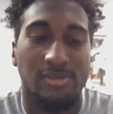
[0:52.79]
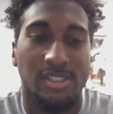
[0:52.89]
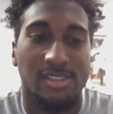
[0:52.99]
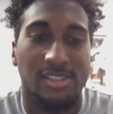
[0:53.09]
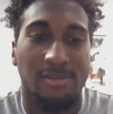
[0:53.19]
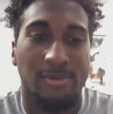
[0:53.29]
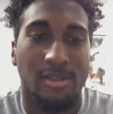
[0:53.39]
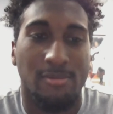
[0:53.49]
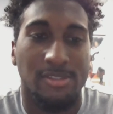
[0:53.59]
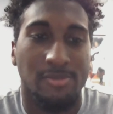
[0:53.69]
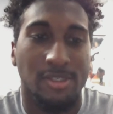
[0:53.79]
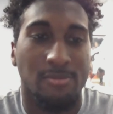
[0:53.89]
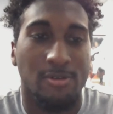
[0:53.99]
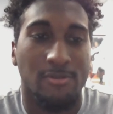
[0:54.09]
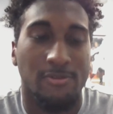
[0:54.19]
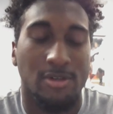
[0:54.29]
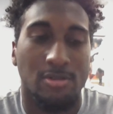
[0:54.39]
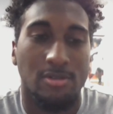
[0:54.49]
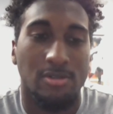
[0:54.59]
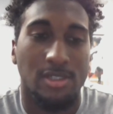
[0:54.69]
really stepping up. He's being more
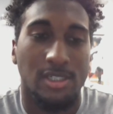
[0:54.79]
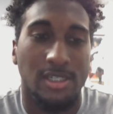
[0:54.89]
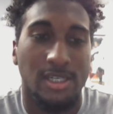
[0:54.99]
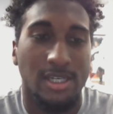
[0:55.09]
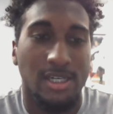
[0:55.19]
vocal.